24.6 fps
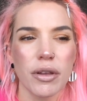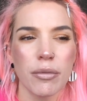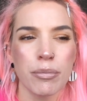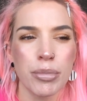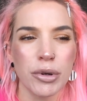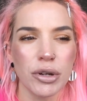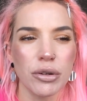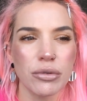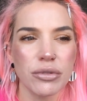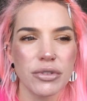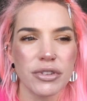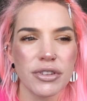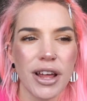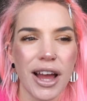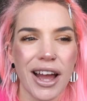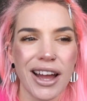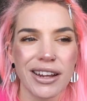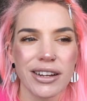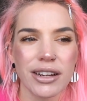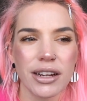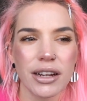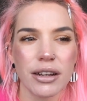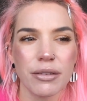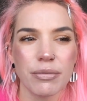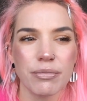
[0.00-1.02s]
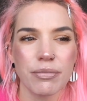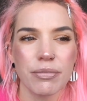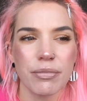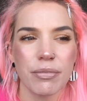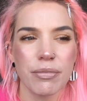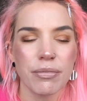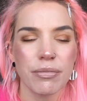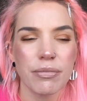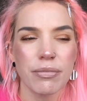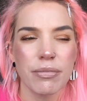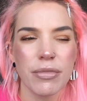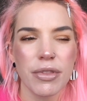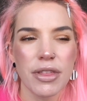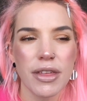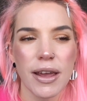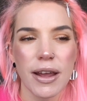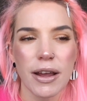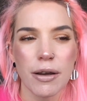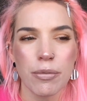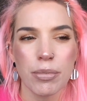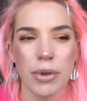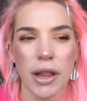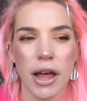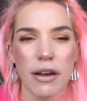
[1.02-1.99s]
boots that had a
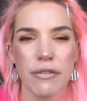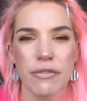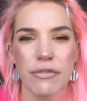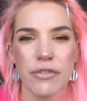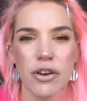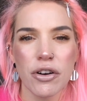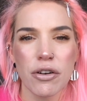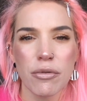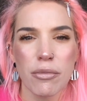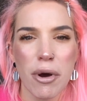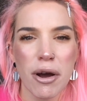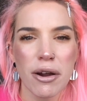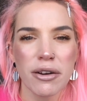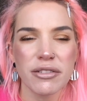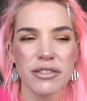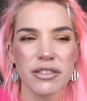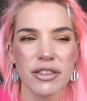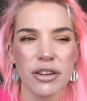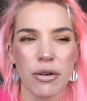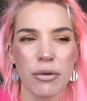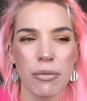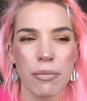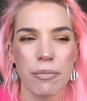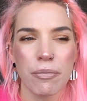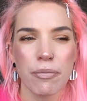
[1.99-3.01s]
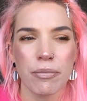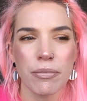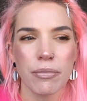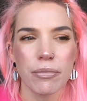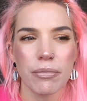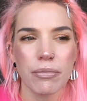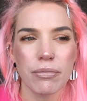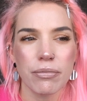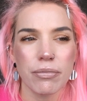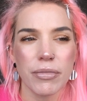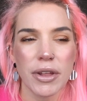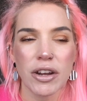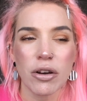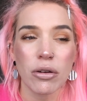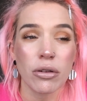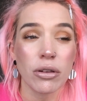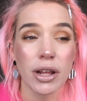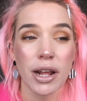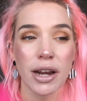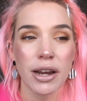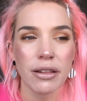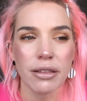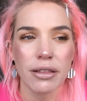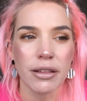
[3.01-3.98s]
thick platform on. So they don't
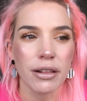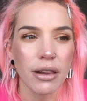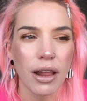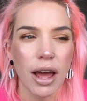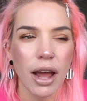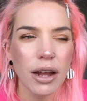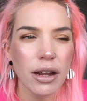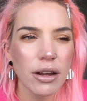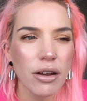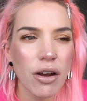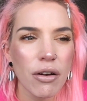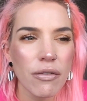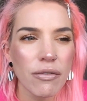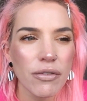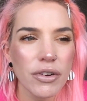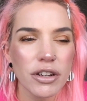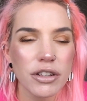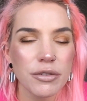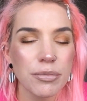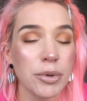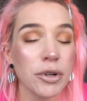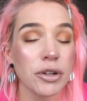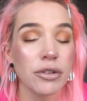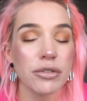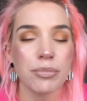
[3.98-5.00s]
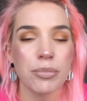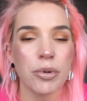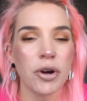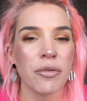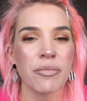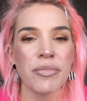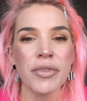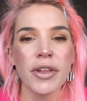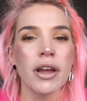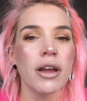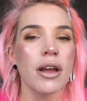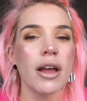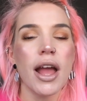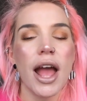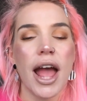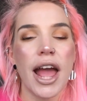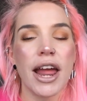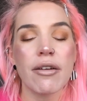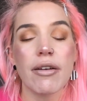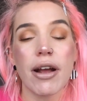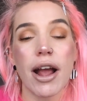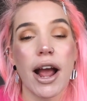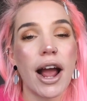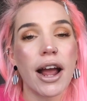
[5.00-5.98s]
look anything like Converse boots. But
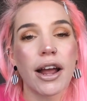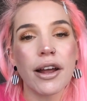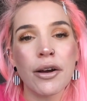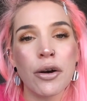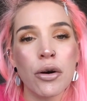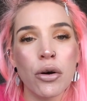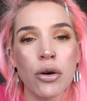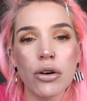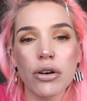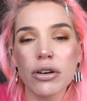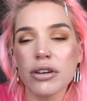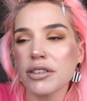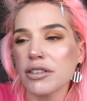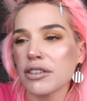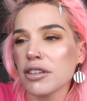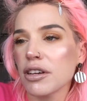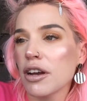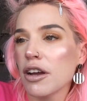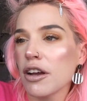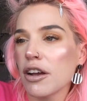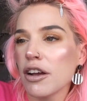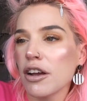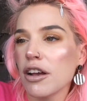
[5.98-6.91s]
anyway, I hooked